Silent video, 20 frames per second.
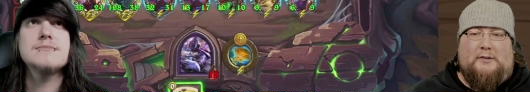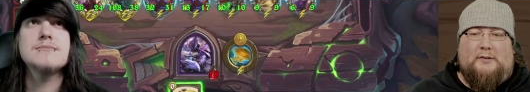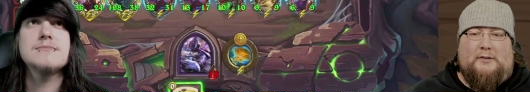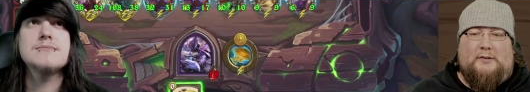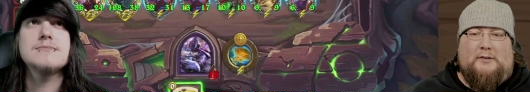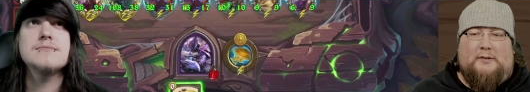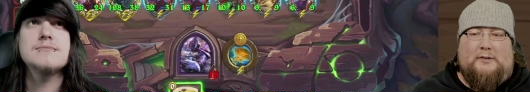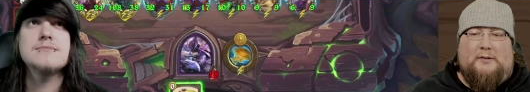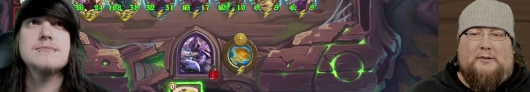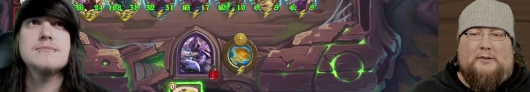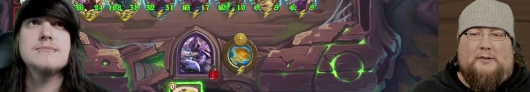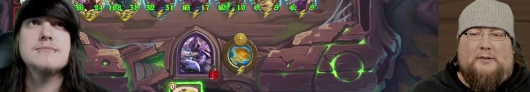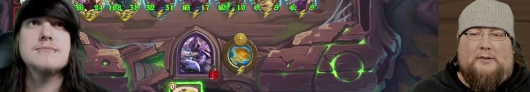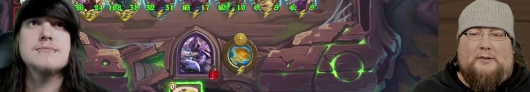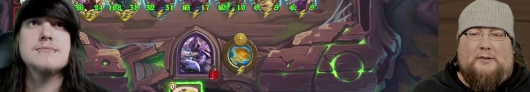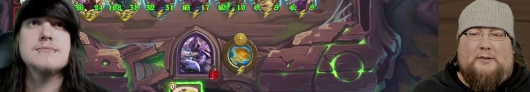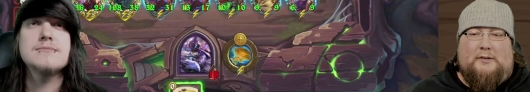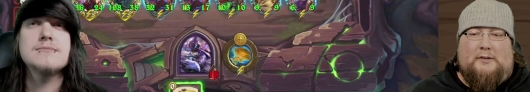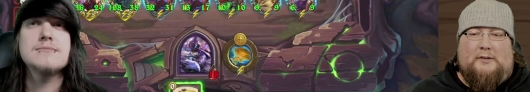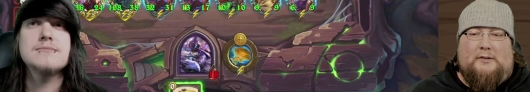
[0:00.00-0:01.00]

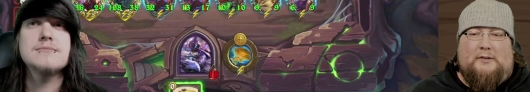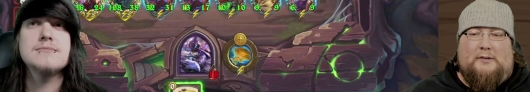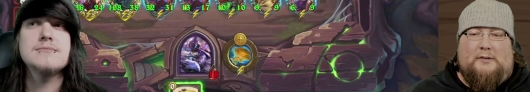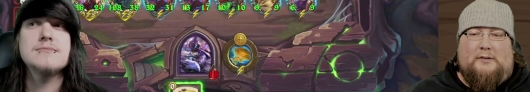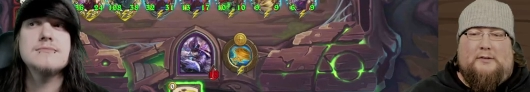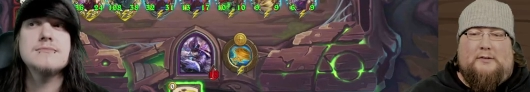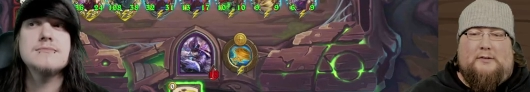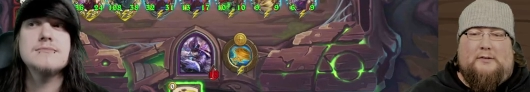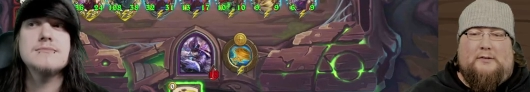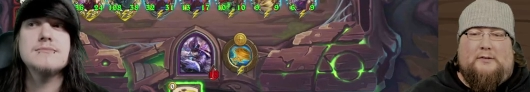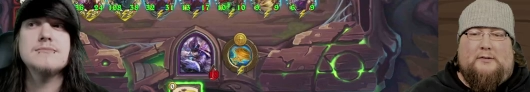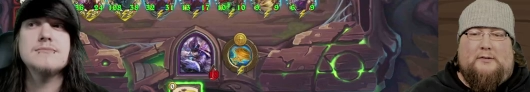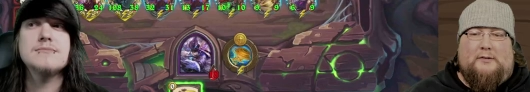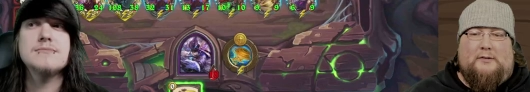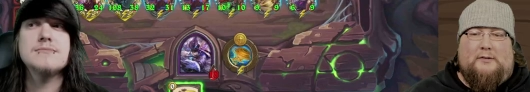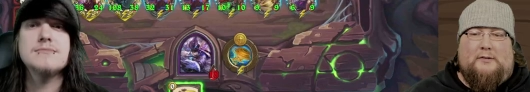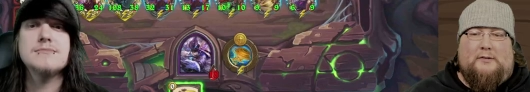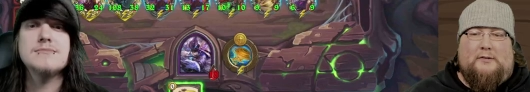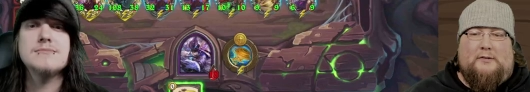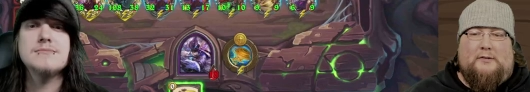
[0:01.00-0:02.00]

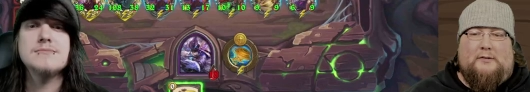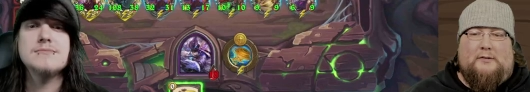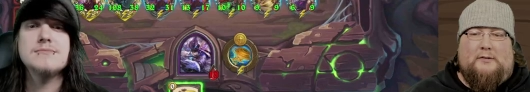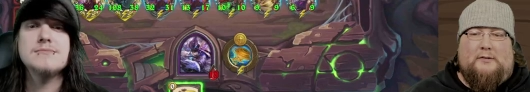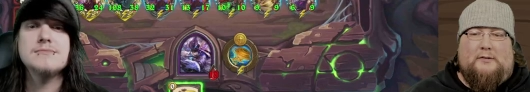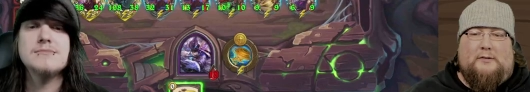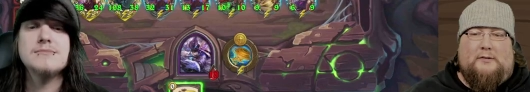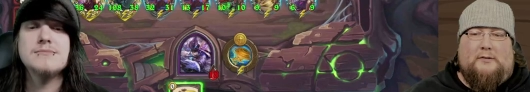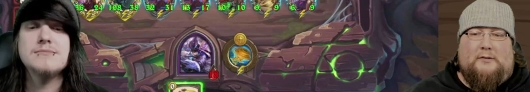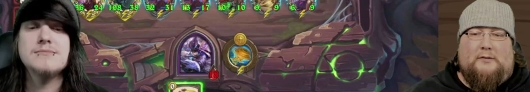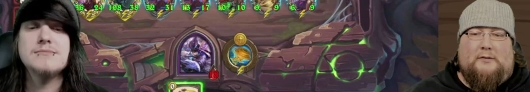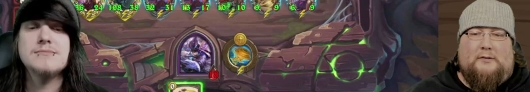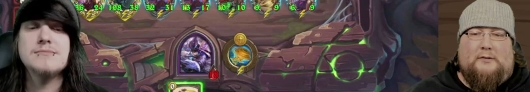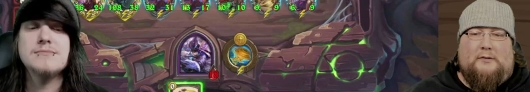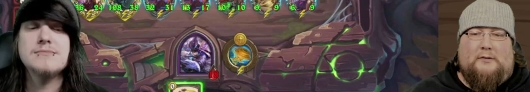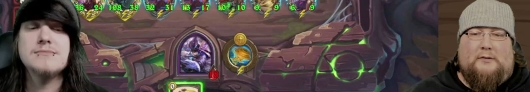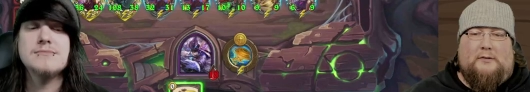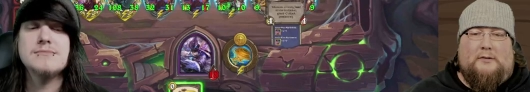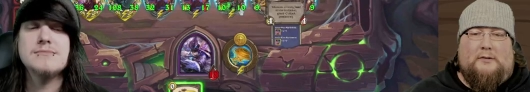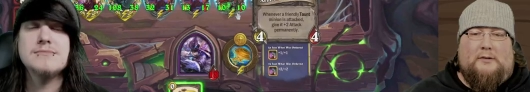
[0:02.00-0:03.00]

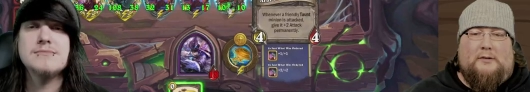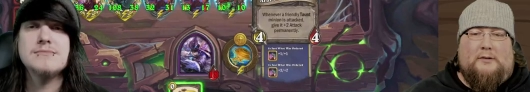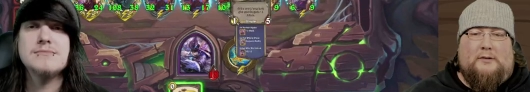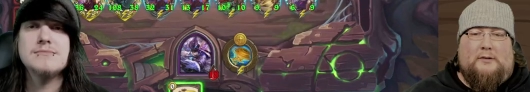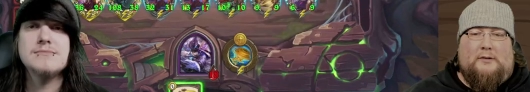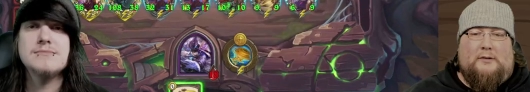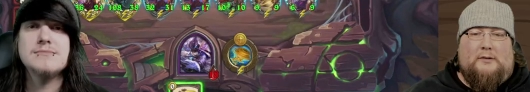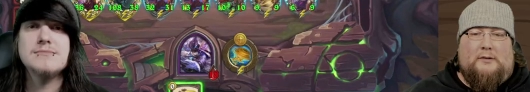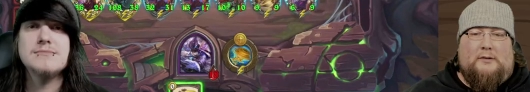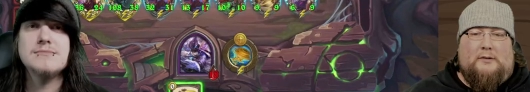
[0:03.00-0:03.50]
Nobody speaks.